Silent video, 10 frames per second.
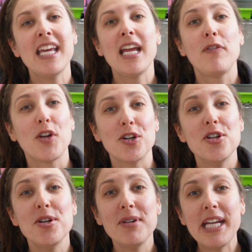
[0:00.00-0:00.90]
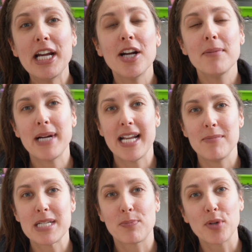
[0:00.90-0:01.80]
If you're new here, my
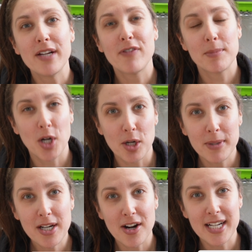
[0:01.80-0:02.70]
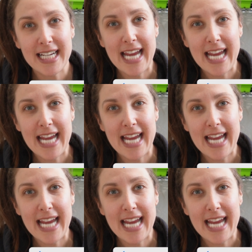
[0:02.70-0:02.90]
name is Bree from Urban Gardening